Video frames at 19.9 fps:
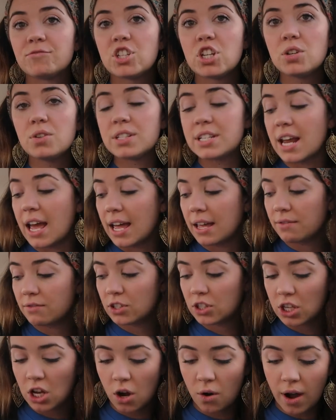Tuesday.
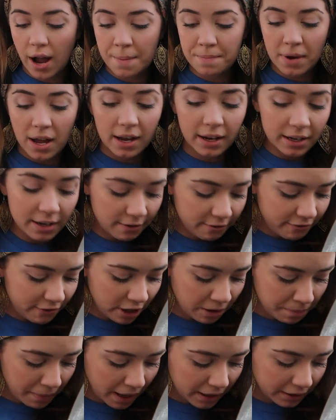So I'm not gonna
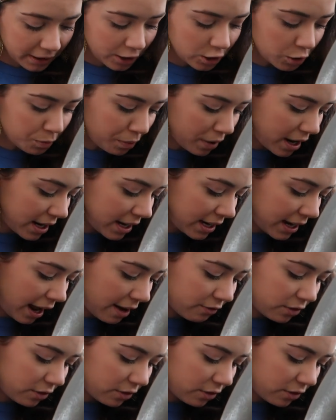film my lunch break and